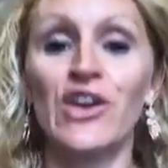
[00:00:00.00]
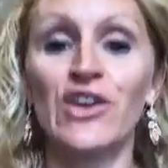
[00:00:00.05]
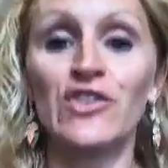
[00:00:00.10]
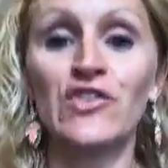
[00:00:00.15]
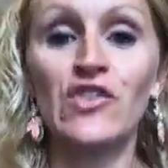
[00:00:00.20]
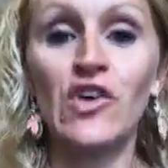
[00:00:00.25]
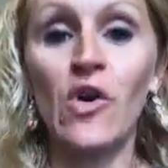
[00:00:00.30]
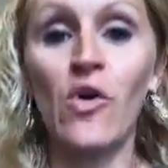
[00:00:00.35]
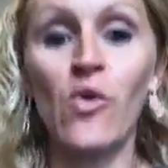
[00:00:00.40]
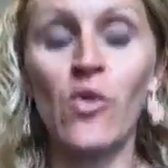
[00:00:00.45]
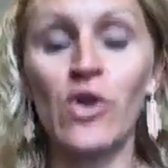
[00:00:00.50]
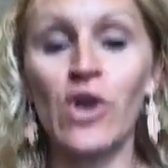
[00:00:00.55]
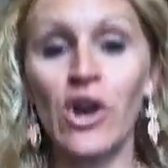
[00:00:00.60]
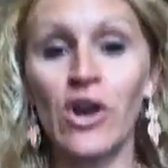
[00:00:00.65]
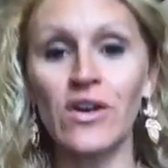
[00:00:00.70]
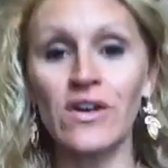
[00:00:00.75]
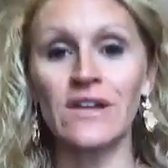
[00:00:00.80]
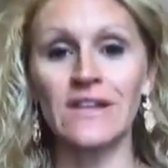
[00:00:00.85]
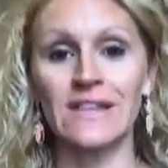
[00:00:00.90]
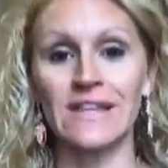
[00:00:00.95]
So
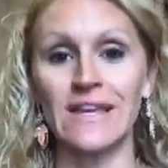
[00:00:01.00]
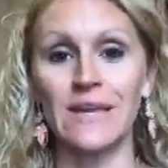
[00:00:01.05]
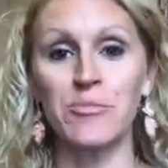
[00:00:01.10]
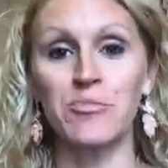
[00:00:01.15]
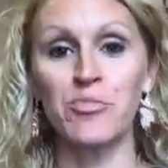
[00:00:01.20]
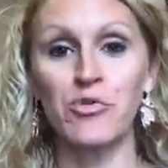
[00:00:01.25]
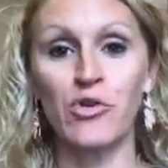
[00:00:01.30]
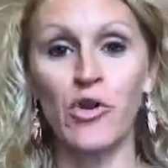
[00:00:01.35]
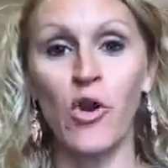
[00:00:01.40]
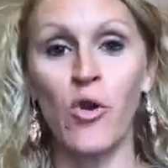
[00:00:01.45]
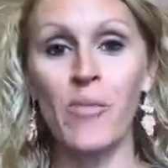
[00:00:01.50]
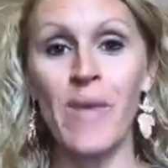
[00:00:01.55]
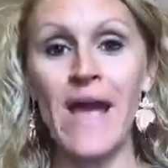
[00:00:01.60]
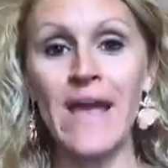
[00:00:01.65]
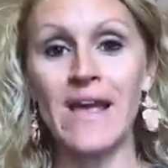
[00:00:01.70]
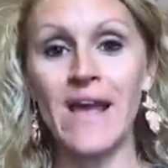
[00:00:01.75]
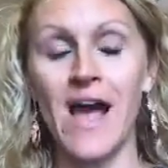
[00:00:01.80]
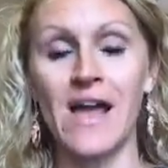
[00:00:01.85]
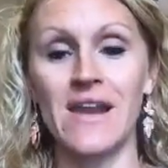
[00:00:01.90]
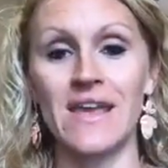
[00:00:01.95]
currently
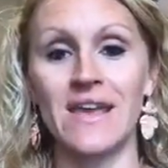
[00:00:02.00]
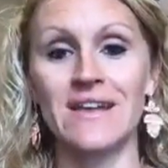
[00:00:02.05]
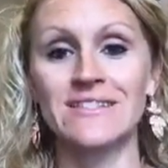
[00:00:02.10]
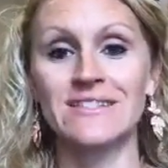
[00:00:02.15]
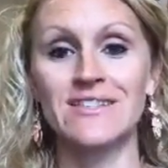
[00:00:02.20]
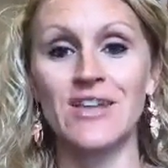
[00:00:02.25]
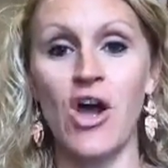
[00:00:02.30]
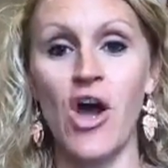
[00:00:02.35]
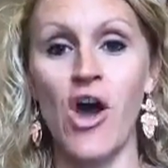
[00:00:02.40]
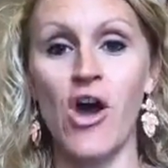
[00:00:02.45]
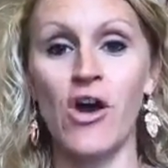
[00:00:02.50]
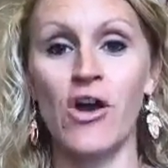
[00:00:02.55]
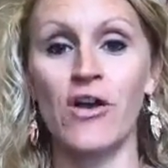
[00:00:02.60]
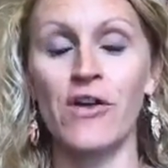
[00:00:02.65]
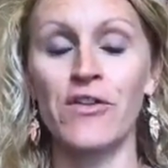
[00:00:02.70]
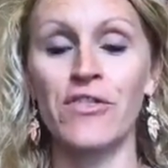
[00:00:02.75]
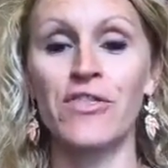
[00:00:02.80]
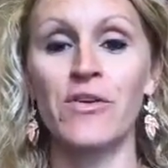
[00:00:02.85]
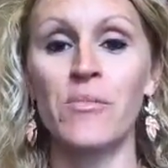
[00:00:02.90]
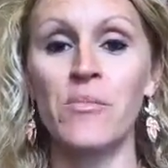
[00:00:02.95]
probiotics
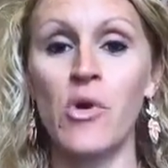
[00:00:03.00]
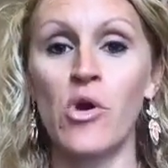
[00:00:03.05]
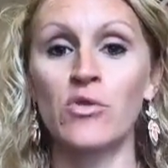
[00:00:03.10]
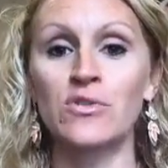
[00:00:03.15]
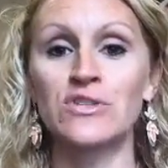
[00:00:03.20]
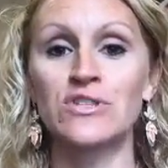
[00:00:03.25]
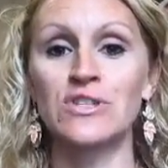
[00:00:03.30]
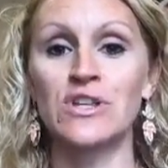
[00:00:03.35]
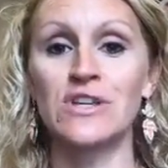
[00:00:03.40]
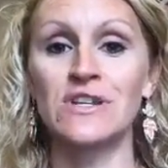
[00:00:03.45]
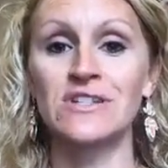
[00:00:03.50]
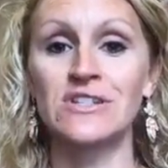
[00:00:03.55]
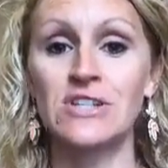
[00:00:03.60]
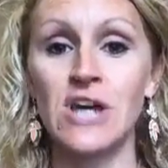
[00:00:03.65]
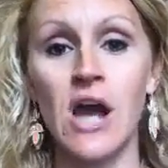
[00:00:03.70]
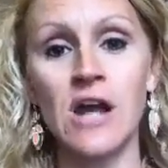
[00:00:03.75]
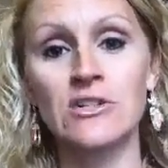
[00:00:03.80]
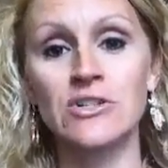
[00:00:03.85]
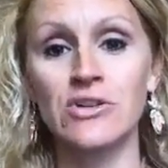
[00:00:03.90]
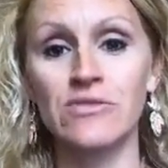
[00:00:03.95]
are the most
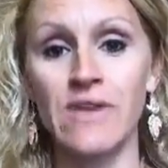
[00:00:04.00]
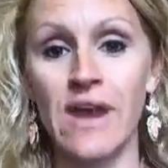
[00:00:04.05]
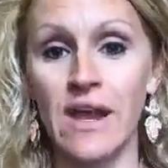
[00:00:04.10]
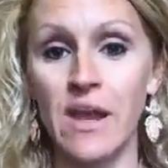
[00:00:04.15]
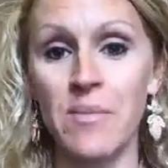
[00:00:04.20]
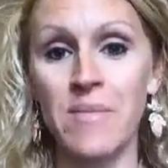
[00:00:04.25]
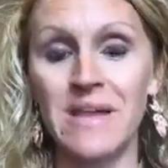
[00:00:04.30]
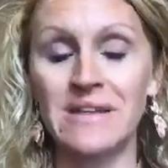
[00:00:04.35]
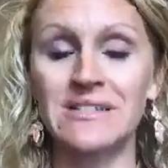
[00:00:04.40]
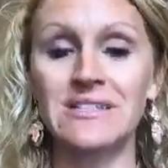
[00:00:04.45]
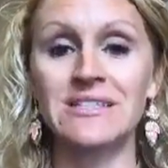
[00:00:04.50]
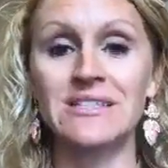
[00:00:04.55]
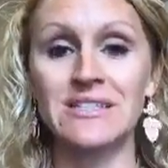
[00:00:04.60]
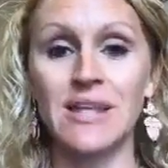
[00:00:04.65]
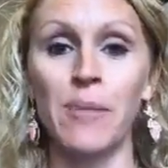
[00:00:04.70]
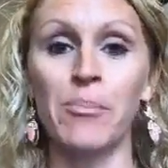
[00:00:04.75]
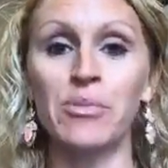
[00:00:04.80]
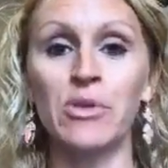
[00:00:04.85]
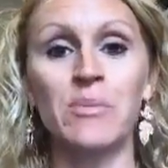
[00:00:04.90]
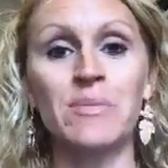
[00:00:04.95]
doctor recommended
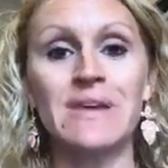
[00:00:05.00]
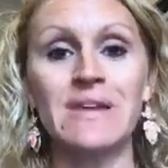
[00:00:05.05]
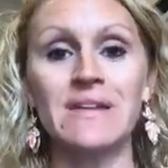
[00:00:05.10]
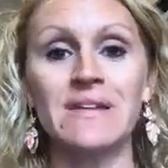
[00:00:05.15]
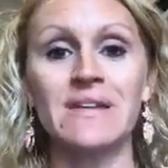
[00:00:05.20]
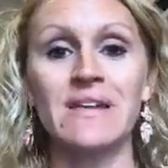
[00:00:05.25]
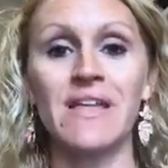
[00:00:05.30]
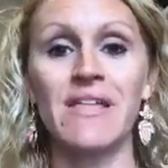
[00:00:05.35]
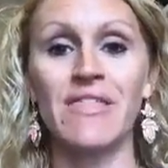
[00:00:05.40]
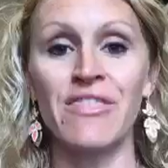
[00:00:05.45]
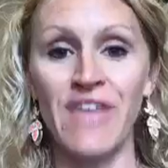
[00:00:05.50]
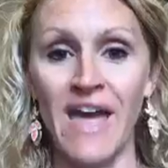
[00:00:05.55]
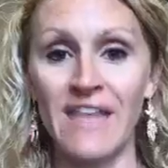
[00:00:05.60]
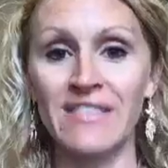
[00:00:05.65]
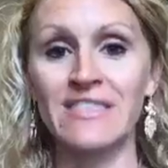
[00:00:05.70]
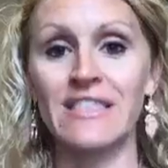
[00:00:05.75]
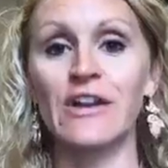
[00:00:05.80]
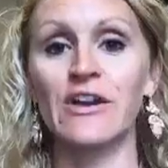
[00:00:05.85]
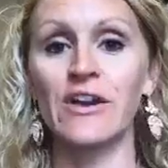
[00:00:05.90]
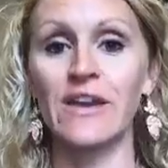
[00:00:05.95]
supplement
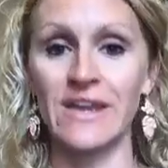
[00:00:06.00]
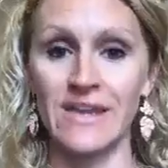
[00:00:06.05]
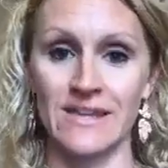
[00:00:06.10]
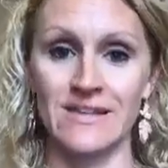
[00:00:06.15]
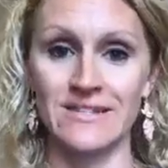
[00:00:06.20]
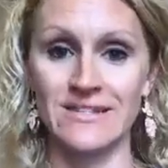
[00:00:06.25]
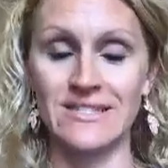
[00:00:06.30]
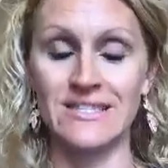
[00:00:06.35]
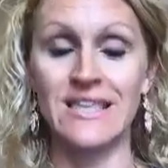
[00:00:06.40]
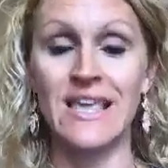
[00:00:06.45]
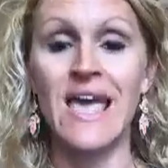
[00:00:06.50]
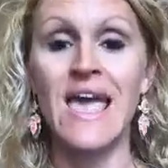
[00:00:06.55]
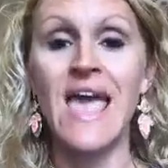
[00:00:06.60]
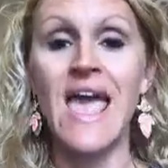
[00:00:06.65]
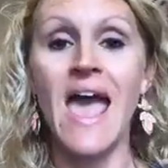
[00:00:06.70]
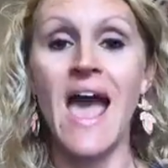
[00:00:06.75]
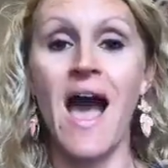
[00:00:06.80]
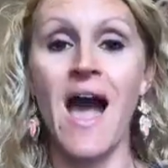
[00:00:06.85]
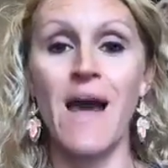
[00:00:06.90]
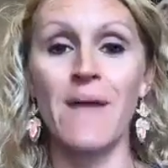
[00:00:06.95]
that there is.
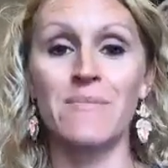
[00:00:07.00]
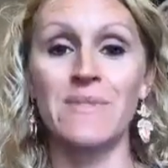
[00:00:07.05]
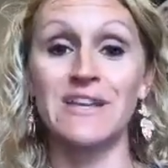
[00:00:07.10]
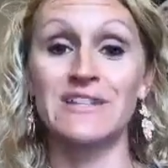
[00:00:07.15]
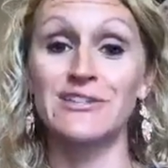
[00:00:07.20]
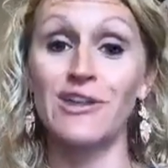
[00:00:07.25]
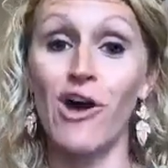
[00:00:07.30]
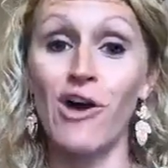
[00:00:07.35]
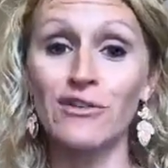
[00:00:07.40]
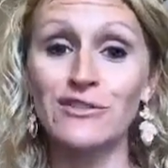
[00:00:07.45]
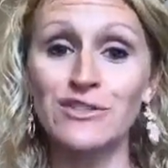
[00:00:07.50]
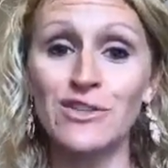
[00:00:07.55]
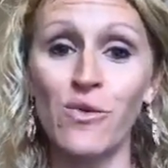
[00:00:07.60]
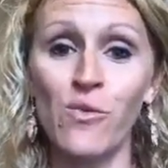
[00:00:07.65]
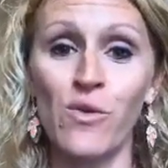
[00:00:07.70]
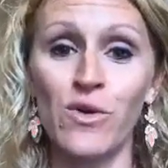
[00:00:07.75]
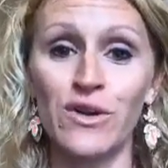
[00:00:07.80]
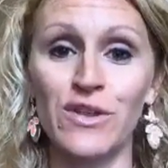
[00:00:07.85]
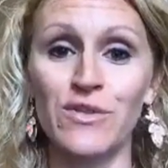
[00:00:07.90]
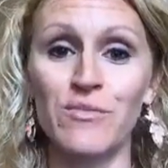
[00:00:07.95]
Um, it's also
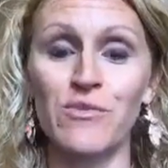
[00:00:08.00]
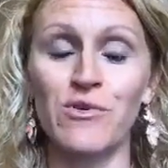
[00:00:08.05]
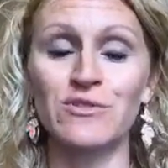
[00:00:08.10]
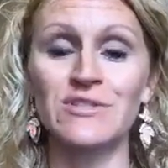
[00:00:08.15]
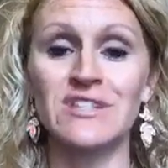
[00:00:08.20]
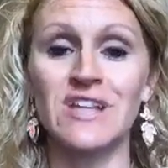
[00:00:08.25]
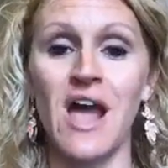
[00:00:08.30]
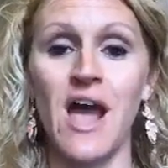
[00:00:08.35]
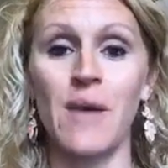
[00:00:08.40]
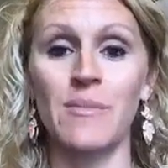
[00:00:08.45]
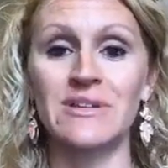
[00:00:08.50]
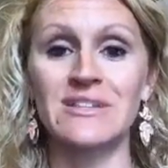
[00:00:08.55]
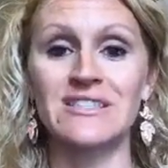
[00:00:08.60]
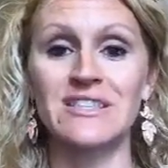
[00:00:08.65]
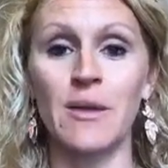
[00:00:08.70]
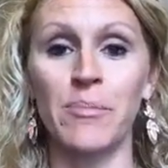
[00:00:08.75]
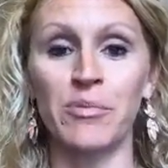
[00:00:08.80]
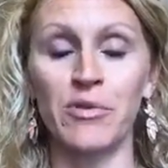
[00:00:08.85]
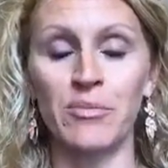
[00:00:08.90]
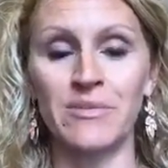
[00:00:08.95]
one of the most common
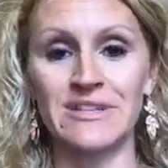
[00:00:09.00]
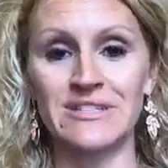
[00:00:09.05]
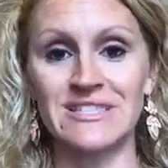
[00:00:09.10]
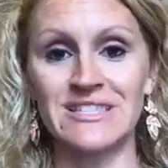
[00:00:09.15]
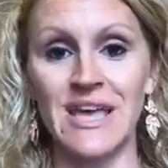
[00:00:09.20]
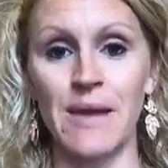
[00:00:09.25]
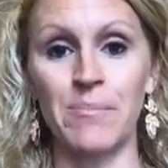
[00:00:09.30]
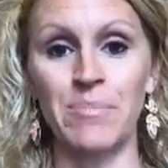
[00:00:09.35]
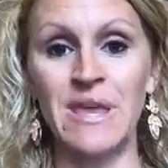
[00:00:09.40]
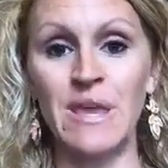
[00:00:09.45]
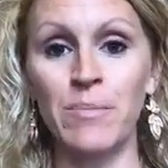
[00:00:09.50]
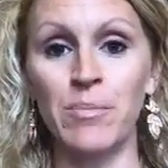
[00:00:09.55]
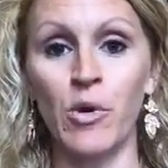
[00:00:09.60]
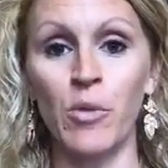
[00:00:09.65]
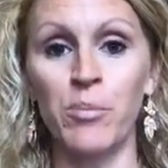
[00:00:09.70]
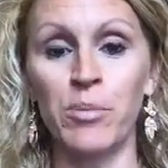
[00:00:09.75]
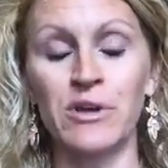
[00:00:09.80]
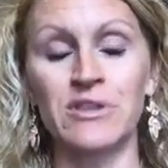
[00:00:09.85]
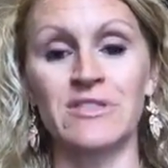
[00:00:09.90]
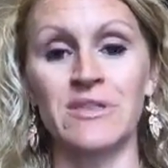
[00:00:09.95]
supplements that people
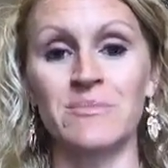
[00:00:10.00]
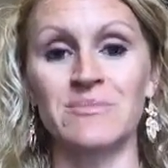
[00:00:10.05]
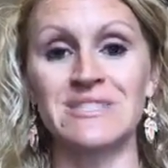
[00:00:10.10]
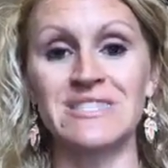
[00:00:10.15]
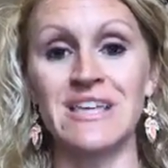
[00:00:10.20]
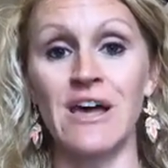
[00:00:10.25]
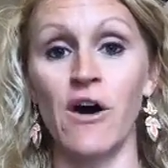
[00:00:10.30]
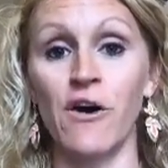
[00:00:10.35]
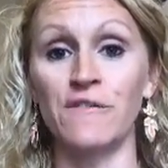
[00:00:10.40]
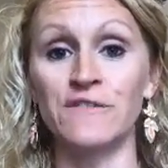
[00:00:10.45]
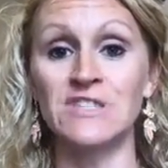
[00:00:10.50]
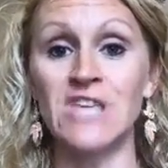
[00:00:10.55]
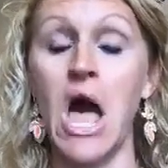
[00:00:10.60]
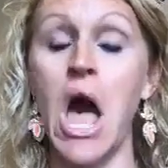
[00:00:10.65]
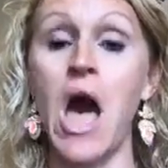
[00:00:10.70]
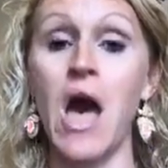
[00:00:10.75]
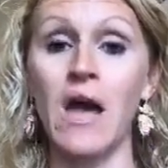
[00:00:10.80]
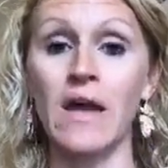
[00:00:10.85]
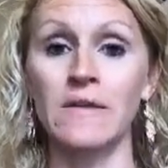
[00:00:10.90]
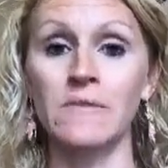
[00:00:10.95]
put themselves
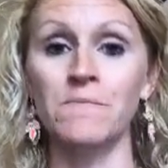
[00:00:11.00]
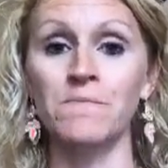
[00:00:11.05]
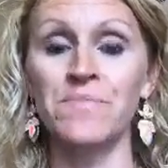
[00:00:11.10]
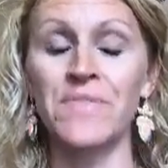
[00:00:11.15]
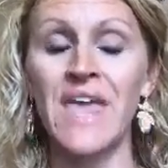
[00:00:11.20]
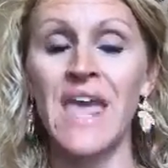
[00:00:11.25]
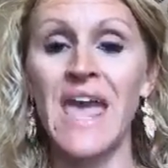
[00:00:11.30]
on.